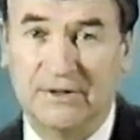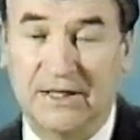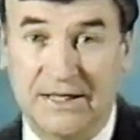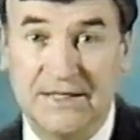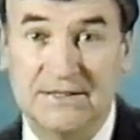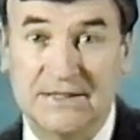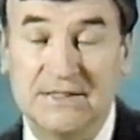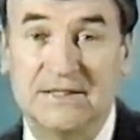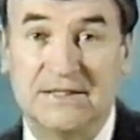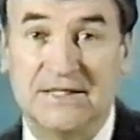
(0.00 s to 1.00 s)
And he
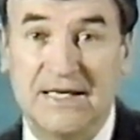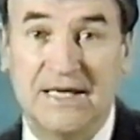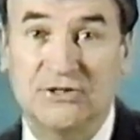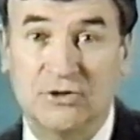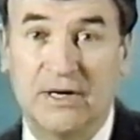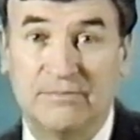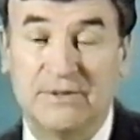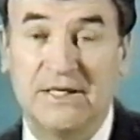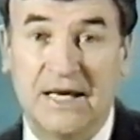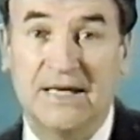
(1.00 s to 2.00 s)
says,
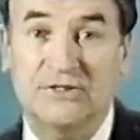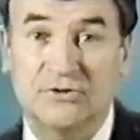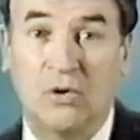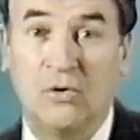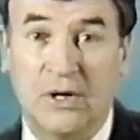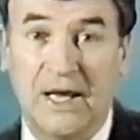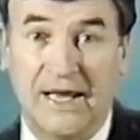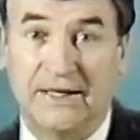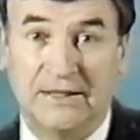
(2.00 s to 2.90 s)
T-H-O-M-P-S-O-N.